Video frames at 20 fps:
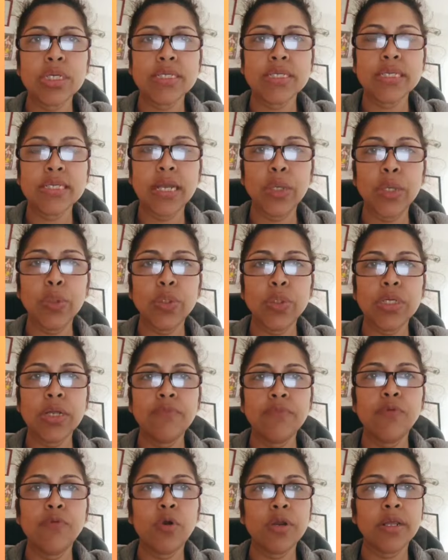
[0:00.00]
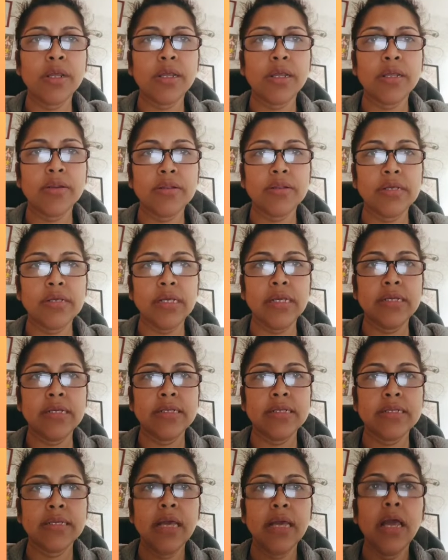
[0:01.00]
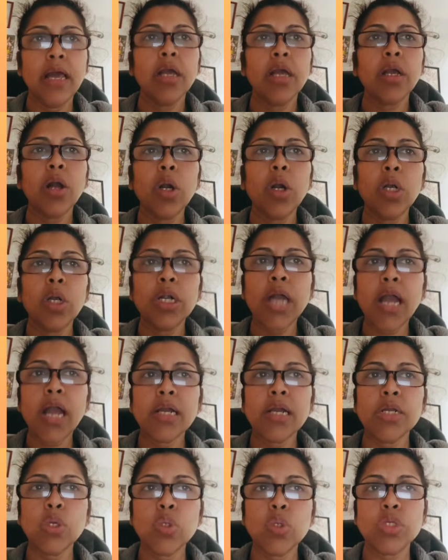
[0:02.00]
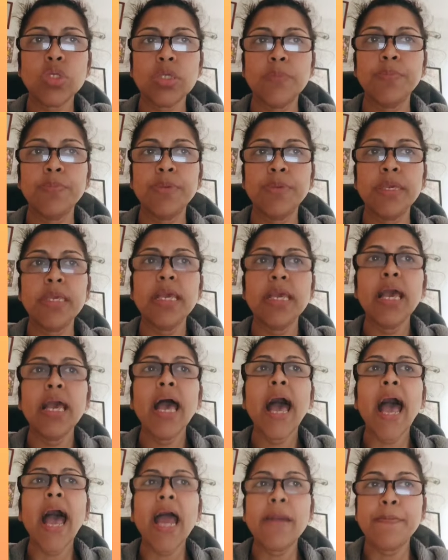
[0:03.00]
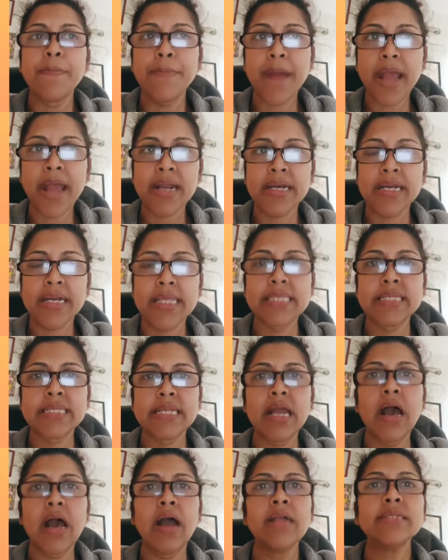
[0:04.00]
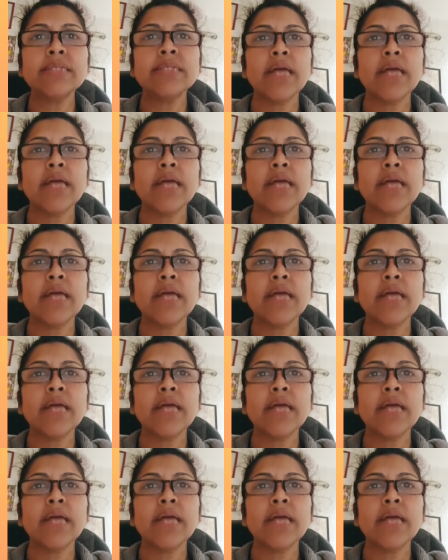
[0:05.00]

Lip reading: solution for kids. Contact your GP and practice nurse